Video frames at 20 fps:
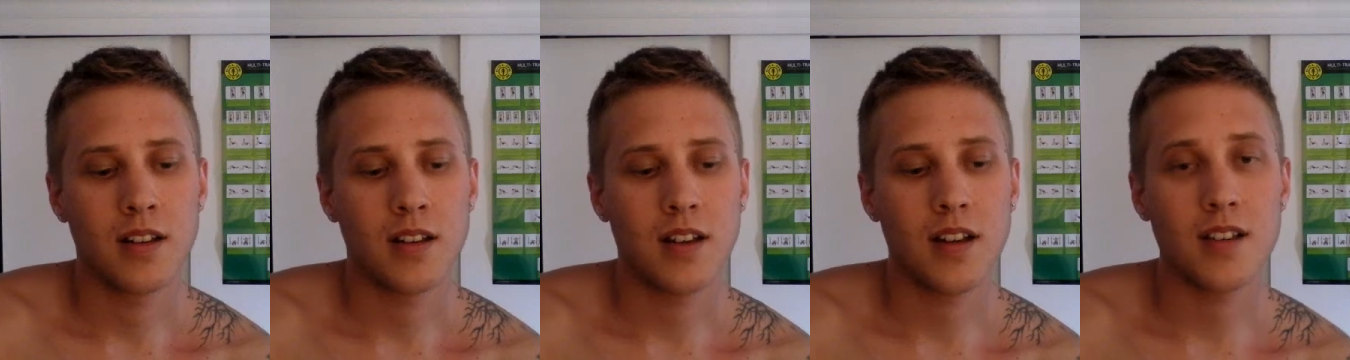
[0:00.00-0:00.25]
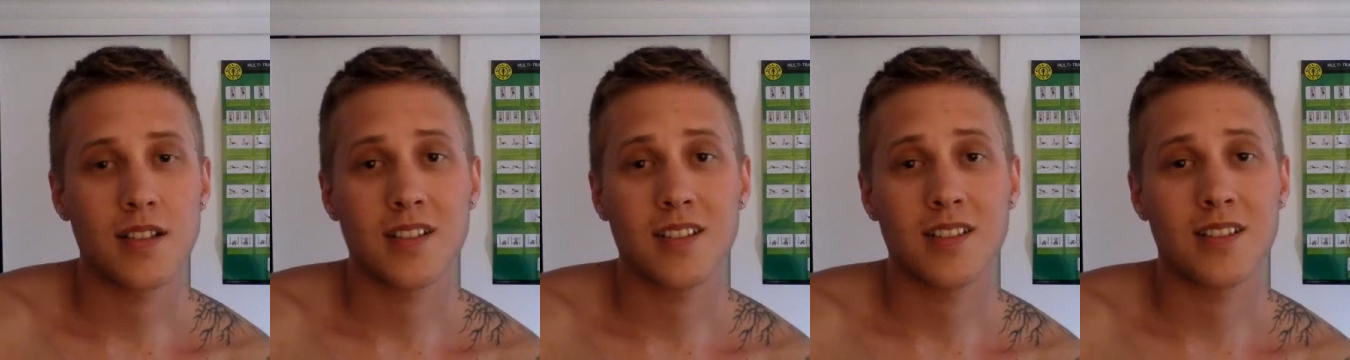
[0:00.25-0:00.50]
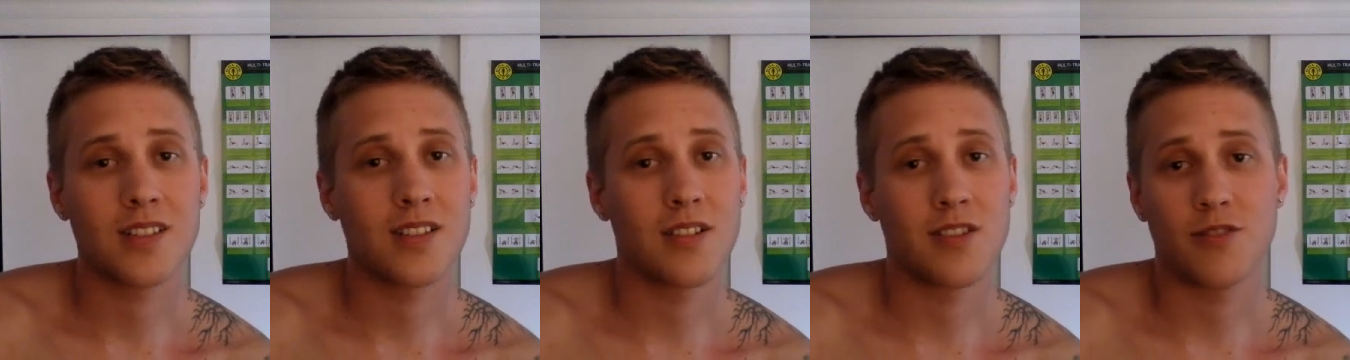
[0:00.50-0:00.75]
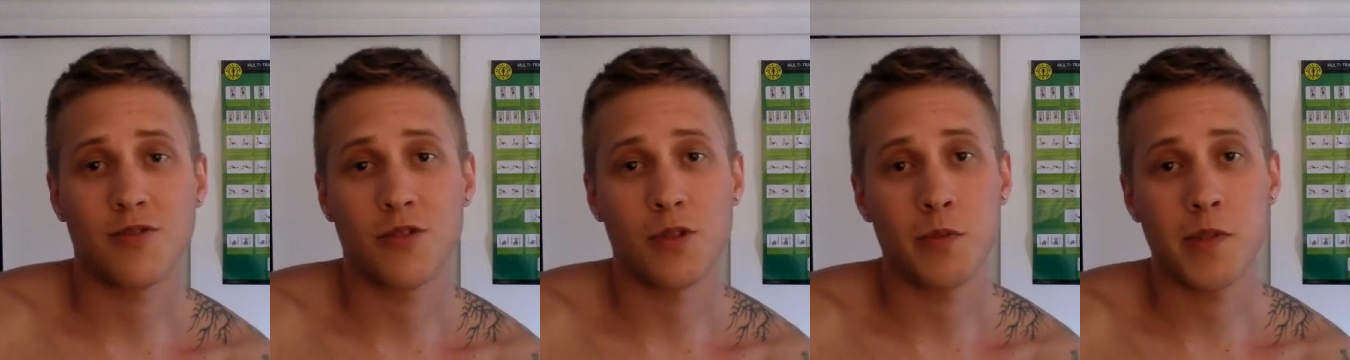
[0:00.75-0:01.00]
isn't
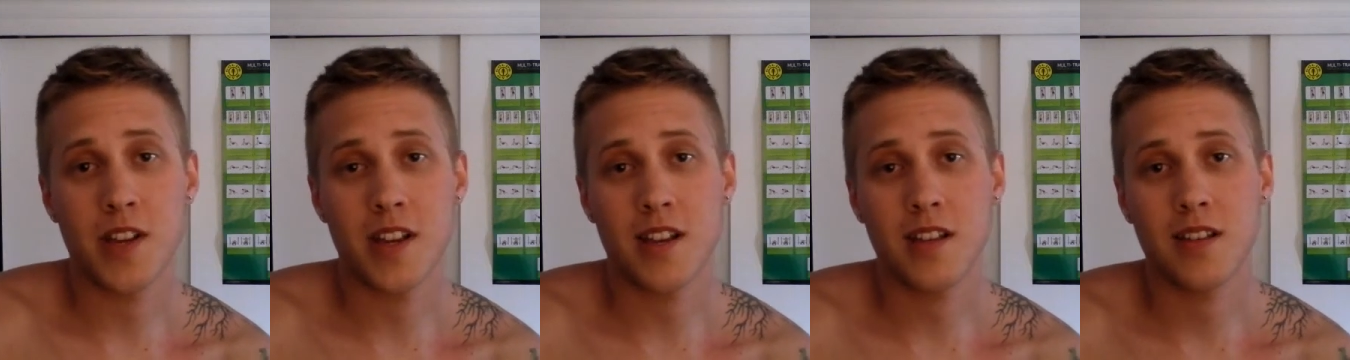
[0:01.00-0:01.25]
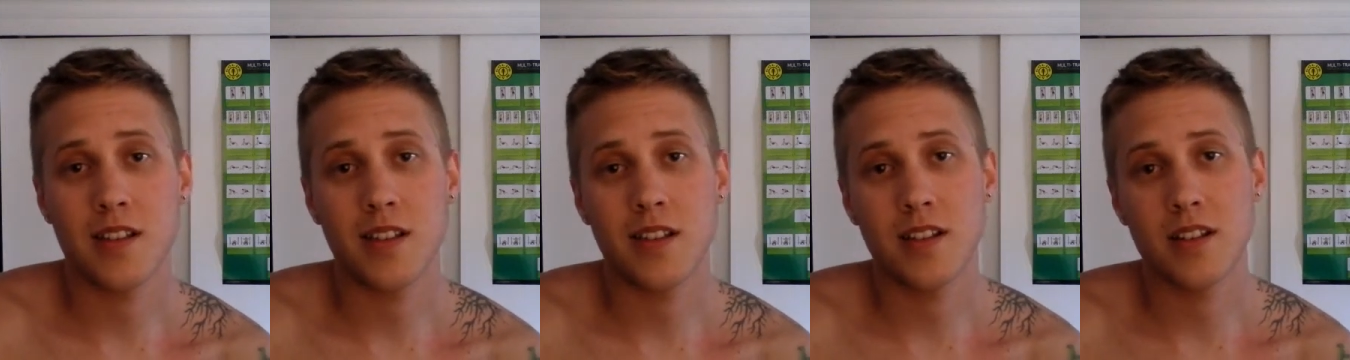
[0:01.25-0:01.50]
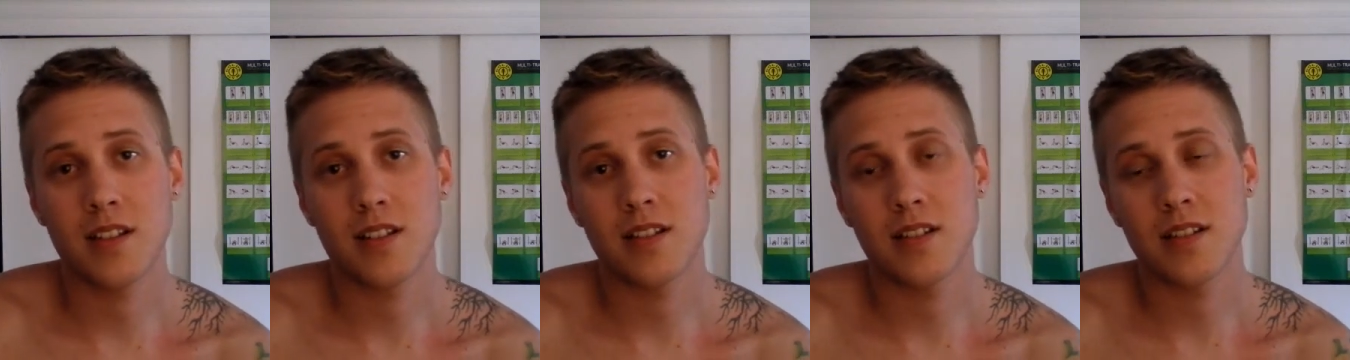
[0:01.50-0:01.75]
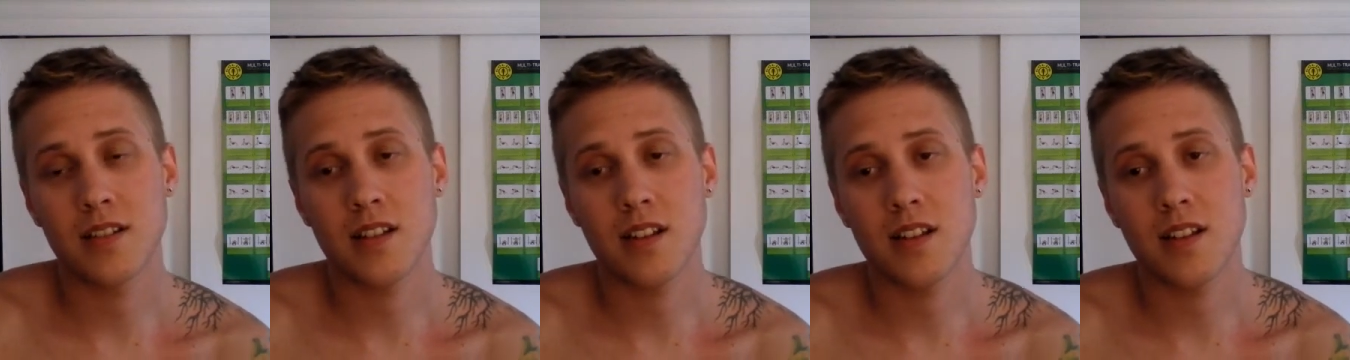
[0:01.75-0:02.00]
just for me, that
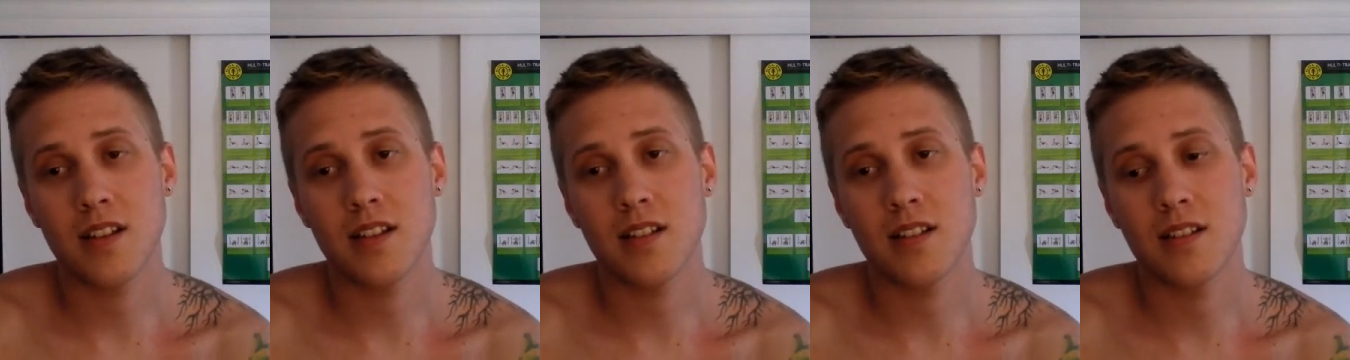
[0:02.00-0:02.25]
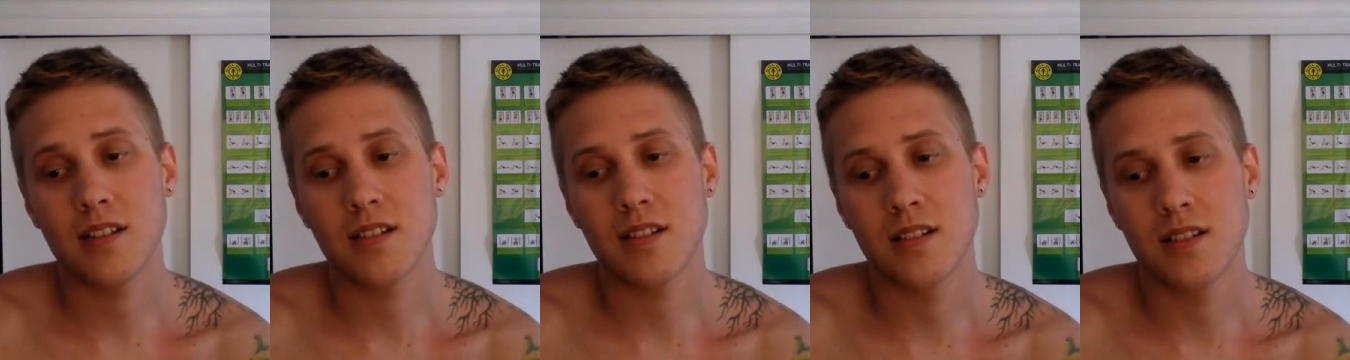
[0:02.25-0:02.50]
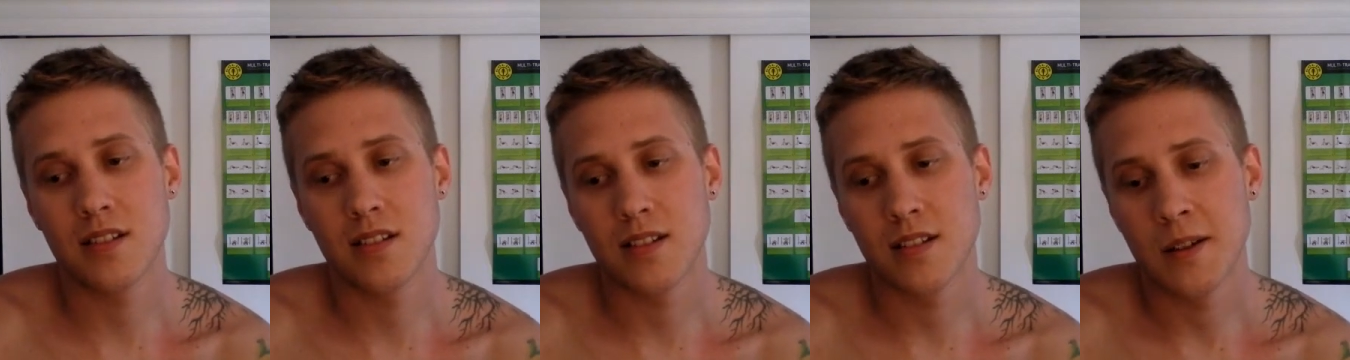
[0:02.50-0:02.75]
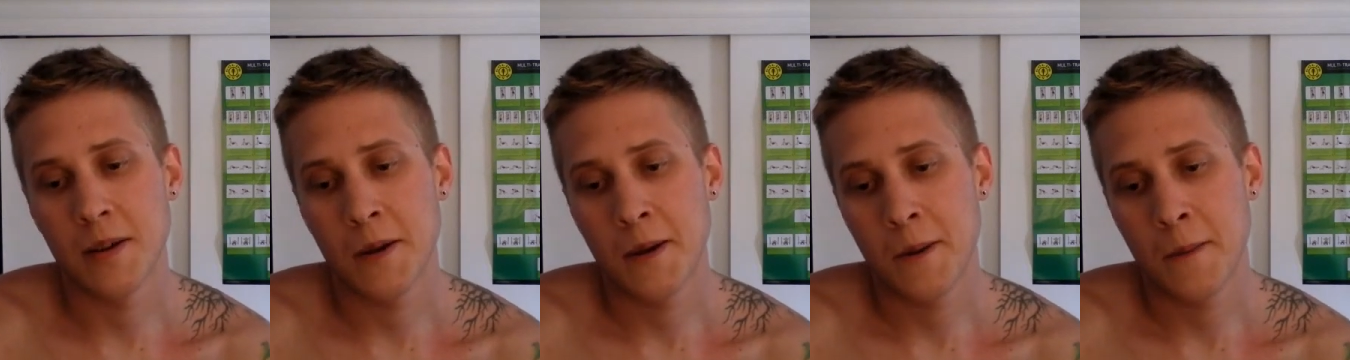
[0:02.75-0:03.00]
this is
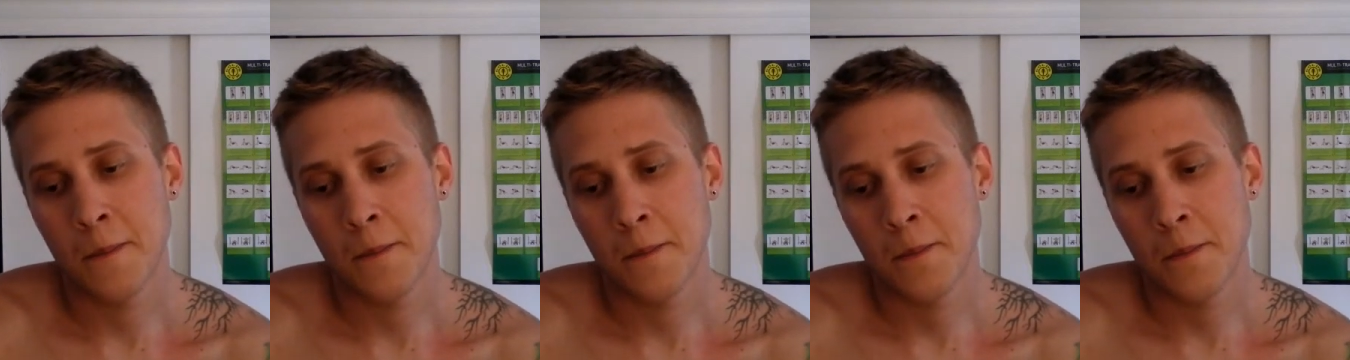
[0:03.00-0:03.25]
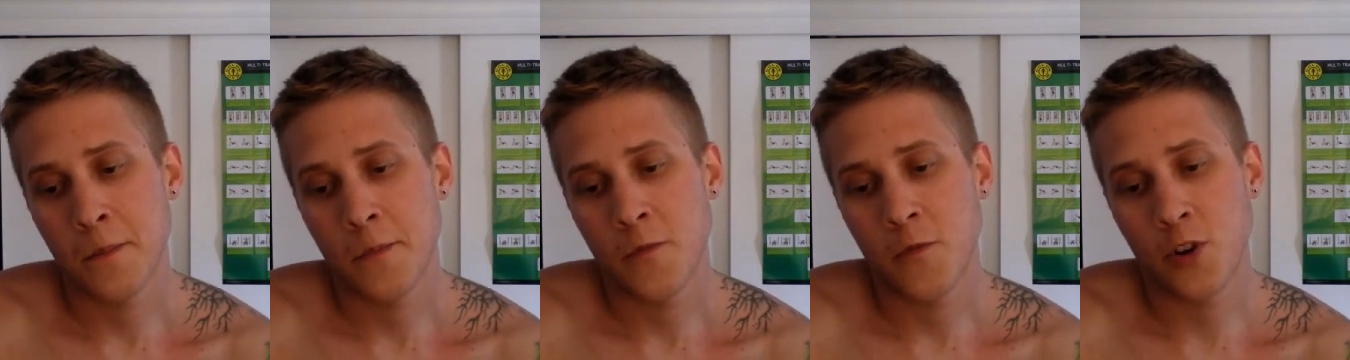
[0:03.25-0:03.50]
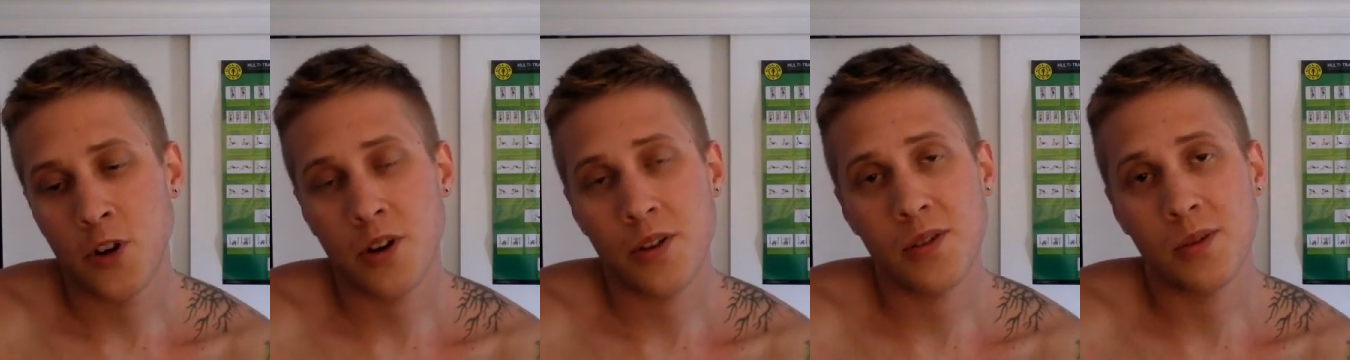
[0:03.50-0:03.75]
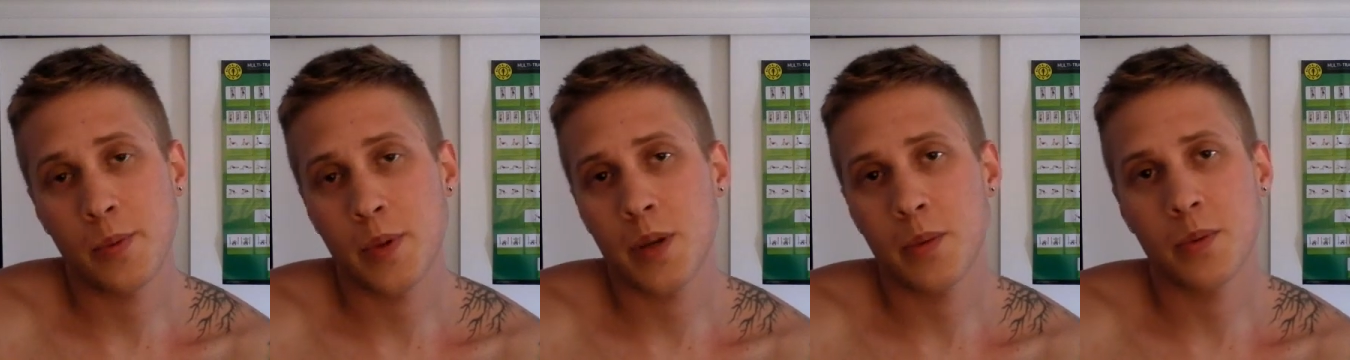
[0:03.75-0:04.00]
for
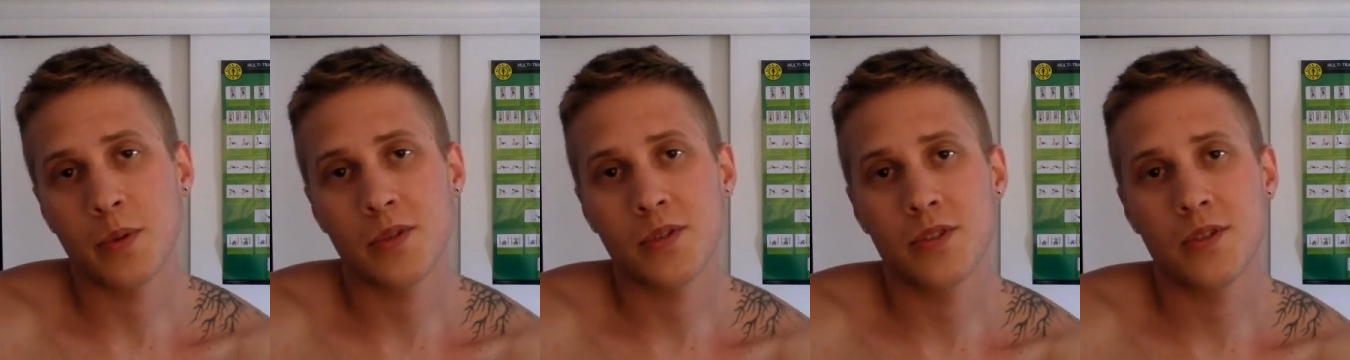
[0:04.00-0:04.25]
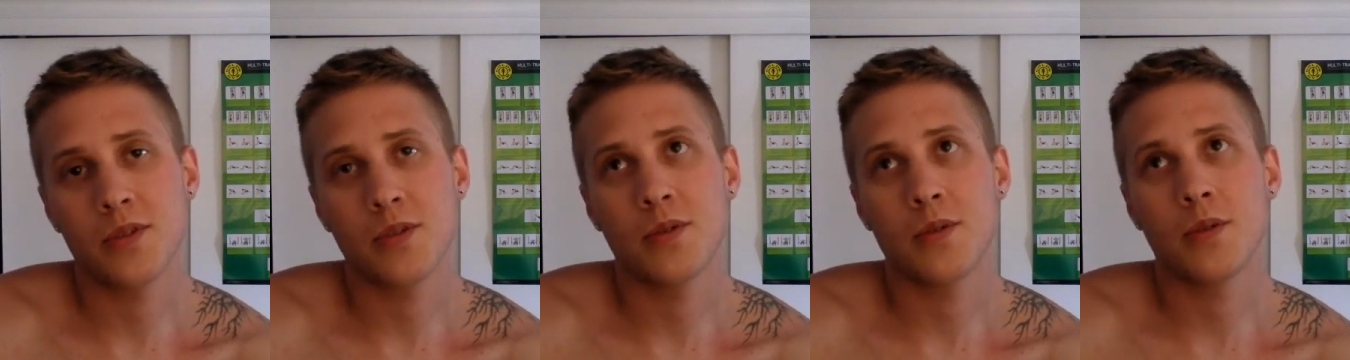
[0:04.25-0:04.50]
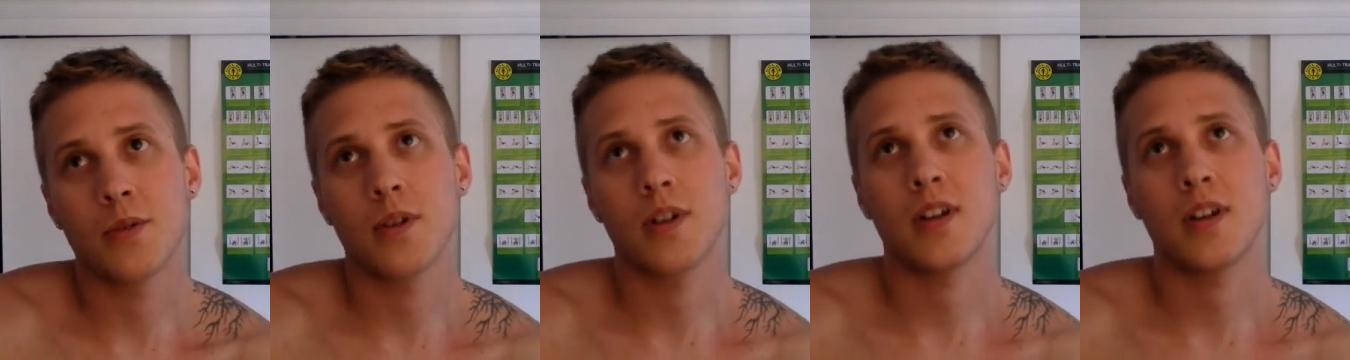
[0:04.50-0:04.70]
other people too,